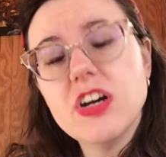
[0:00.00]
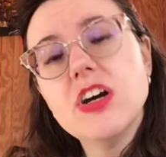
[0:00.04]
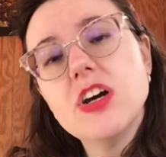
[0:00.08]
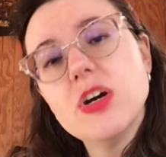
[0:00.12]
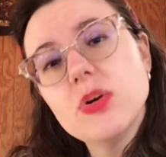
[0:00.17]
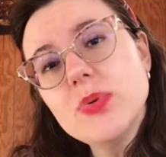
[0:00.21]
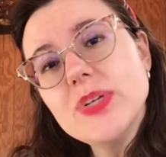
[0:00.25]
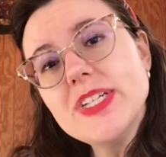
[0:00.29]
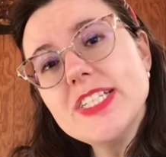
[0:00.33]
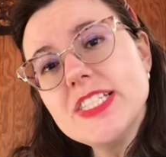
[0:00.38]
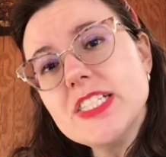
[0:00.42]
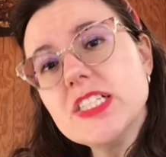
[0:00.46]

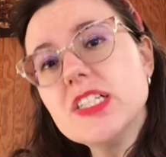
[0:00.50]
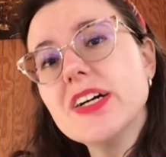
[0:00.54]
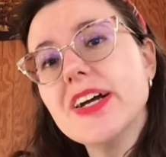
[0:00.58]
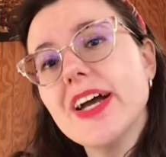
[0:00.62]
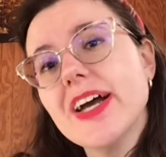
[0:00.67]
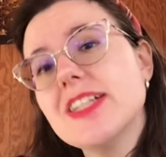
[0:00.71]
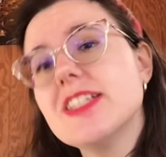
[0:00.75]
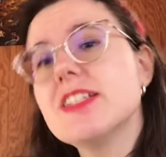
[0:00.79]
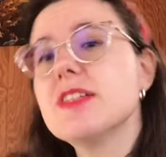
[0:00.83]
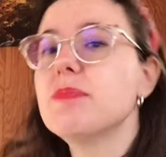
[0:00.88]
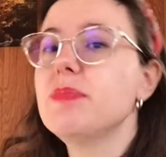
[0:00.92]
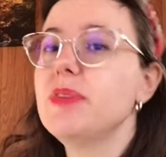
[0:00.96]
We still get
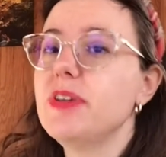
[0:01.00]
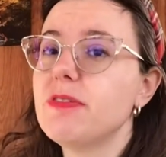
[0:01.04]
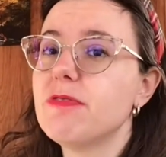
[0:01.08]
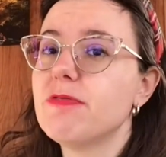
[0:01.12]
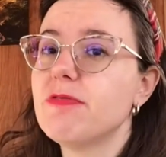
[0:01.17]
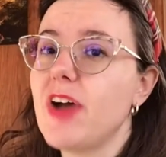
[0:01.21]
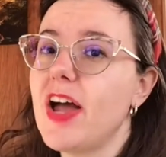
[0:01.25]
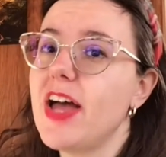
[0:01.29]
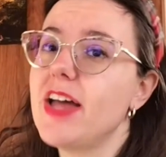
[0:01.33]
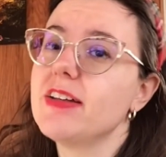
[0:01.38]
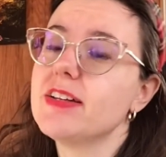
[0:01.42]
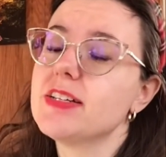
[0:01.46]
to be
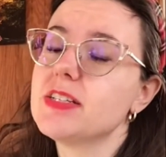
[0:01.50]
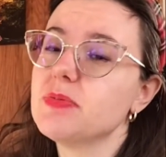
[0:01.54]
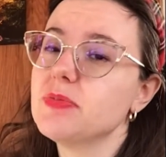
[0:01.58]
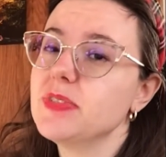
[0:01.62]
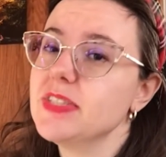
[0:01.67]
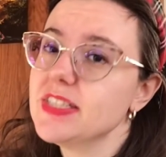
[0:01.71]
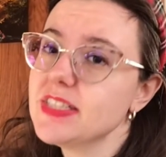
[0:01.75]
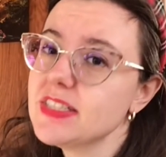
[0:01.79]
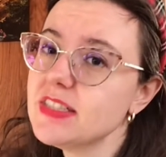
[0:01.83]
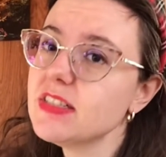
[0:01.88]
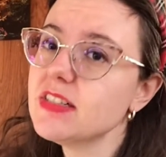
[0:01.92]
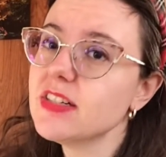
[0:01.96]
friends and we
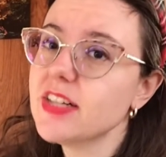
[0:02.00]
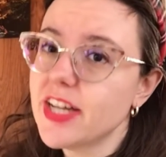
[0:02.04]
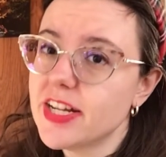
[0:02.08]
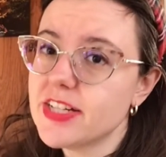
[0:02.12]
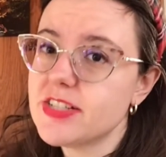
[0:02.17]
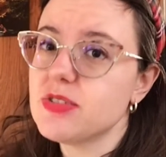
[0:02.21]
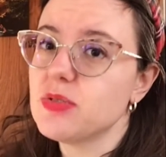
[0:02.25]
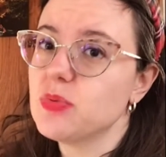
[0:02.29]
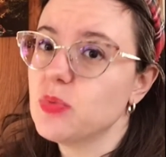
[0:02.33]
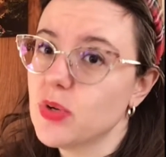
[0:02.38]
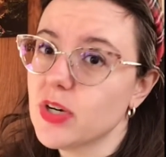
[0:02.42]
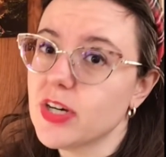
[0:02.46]
still get
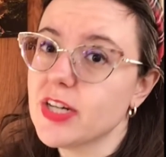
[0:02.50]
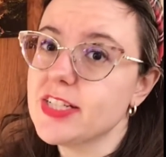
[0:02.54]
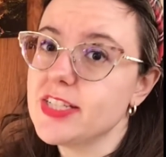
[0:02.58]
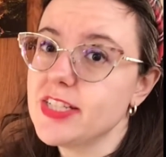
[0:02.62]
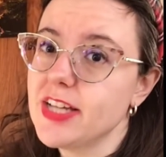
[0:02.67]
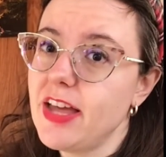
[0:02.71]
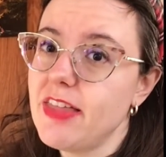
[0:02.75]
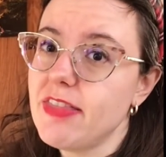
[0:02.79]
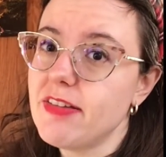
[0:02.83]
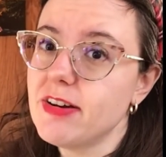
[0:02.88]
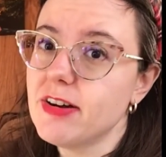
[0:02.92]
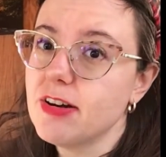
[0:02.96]
to work
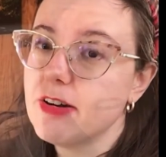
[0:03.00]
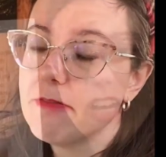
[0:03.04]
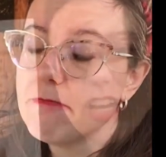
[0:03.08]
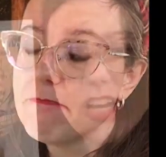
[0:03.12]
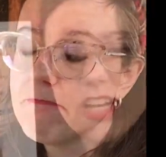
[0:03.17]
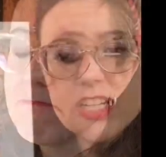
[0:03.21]
together.